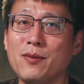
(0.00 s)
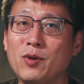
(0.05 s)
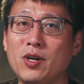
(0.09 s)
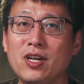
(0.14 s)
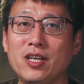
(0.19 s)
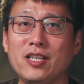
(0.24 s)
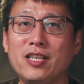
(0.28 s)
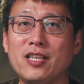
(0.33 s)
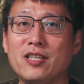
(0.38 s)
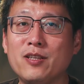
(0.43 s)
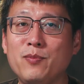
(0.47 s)

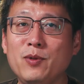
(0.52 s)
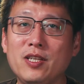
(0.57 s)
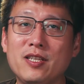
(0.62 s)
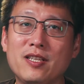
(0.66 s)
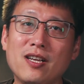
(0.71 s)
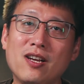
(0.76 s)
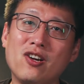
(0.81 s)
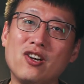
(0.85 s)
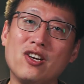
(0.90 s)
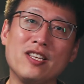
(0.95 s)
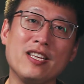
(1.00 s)
The
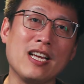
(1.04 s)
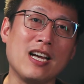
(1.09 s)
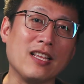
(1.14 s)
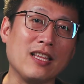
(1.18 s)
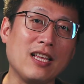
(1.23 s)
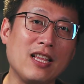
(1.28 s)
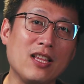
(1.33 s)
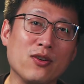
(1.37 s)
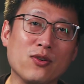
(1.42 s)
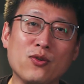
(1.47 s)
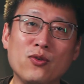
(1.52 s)
ESP32's
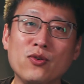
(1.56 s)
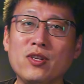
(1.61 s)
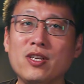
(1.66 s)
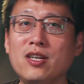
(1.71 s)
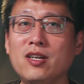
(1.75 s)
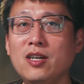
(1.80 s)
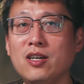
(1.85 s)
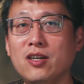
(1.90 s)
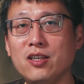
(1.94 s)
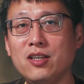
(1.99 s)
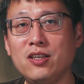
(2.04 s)
power
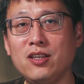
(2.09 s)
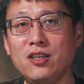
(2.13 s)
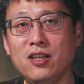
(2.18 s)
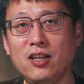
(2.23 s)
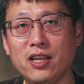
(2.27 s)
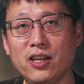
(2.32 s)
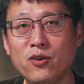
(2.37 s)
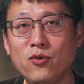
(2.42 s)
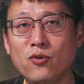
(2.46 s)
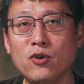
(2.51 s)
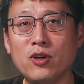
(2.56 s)
and
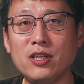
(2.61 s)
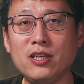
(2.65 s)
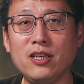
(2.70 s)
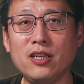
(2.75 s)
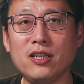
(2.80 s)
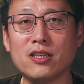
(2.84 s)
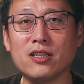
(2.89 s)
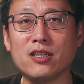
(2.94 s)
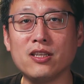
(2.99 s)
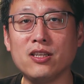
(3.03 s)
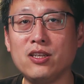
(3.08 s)

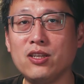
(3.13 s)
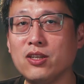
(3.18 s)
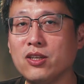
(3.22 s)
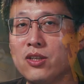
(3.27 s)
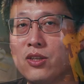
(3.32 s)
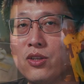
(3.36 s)
flexibility suit